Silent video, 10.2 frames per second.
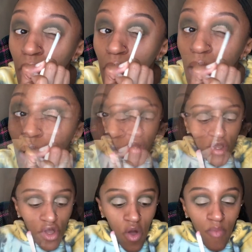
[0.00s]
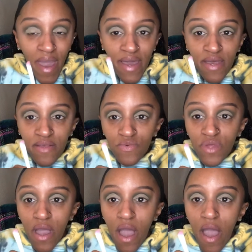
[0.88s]
I'm going to go back into
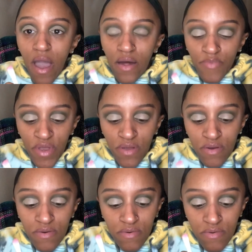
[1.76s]
that hot jalapeno.